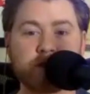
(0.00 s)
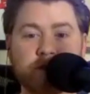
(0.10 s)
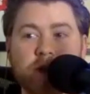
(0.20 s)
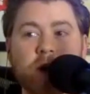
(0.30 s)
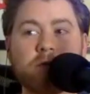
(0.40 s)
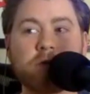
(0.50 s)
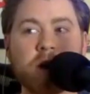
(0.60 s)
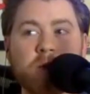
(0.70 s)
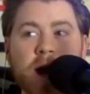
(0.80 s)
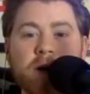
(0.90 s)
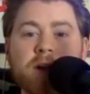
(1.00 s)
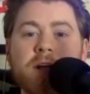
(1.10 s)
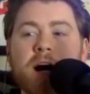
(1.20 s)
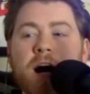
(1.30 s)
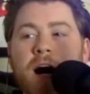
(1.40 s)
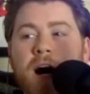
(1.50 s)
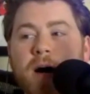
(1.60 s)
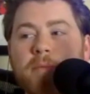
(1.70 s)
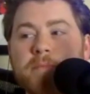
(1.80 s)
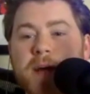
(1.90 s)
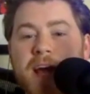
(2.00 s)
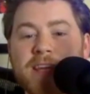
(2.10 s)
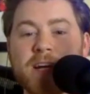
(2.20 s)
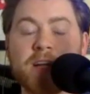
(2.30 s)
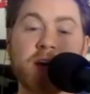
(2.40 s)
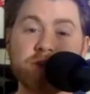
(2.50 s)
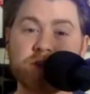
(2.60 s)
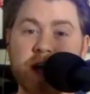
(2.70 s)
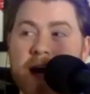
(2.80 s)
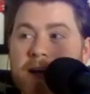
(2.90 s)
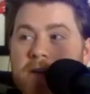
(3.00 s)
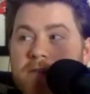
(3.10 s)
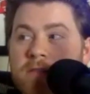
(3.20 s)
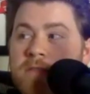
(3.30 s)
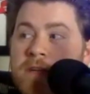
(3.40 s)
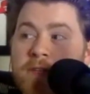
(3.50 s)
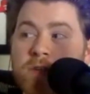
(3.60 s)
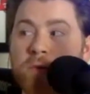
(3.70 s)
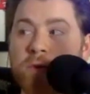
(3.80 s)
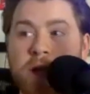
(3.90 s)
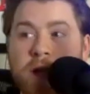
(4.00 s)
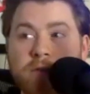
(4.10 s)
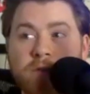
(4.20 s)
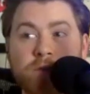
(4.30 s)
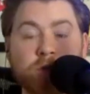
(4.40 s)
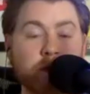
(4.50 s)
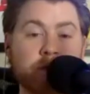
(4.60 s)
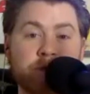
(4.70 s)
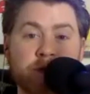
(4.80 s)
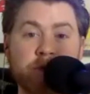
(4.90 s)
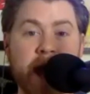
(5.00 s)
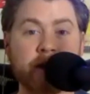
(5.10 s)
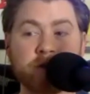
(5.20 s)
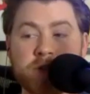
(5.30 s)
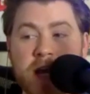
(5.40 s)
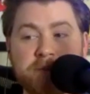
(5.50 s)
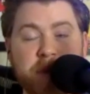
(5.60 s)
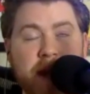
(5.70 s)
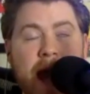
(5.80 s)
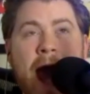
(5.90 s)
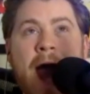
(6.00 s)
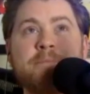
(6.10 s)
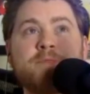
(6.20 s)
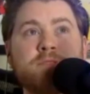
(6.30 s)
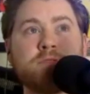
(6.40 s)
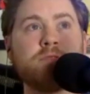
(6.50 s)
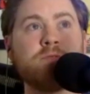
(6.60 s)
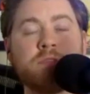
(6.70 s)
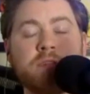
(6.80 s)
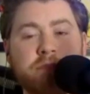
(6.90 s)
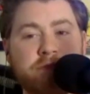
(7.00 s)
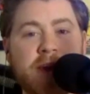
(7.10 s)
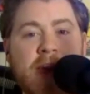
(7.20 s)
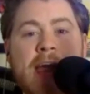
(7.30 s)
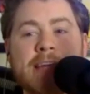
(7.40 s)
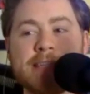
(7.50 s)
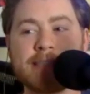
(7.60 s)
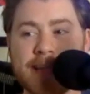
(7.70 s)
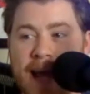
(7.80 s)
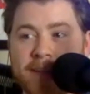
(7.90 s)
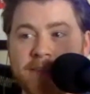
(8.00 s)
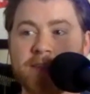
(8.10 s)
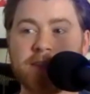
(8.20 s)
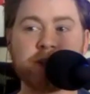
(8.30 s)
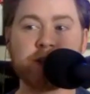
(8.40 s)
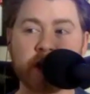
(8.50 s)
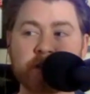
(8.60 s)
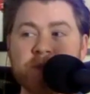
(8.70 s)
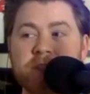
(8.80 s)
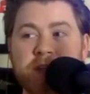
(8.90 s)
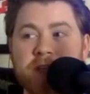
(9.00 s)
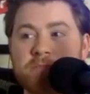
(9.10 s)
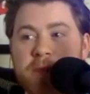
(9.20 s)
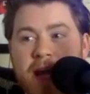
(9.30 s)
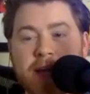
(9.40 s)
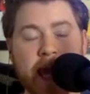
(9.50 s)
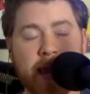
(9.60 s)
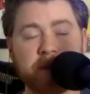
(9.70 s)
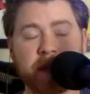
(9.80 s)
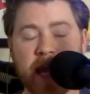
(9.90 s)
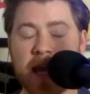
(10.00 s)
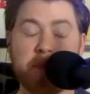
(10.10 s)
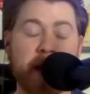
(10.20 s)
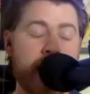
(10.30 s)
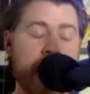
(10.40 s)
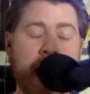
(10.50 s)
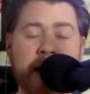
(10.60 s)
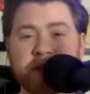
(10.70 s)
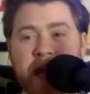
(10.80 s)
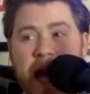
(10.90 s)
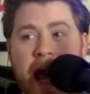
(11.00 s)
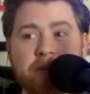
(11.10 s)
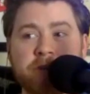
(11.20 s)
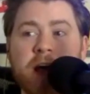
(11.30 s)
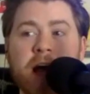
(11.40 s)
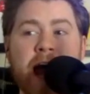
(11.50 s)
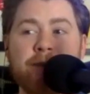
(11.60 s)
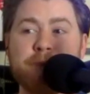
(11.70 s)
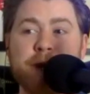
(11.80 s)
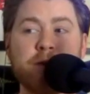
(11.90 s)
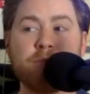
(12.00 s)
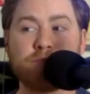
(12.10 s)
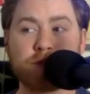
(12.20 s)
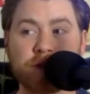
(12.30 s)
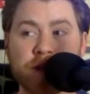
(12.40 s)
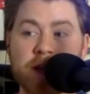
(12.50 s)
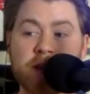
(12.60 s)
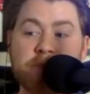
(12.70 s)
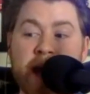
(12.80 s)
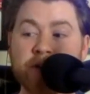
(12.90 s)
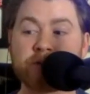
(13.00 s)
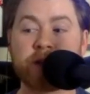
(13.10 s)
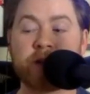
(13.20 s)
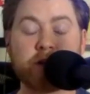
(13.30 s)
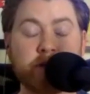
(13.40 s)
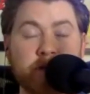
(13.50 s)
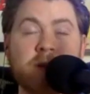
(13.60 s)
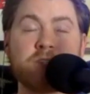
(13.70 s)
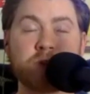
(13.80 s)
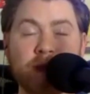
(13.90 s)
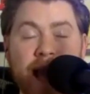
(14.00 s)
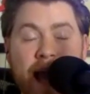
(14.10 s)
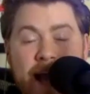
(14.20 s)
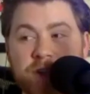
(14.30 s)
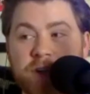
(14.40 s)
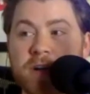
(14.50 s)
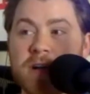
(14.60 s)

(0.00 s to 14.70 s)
usually go very well. And then on the other side, defensive coordinator Lou for the Bengals has been absolutely fantastic. The adjustments he has made game to game, half to half, have been brilliant. And the Bengals they showed last year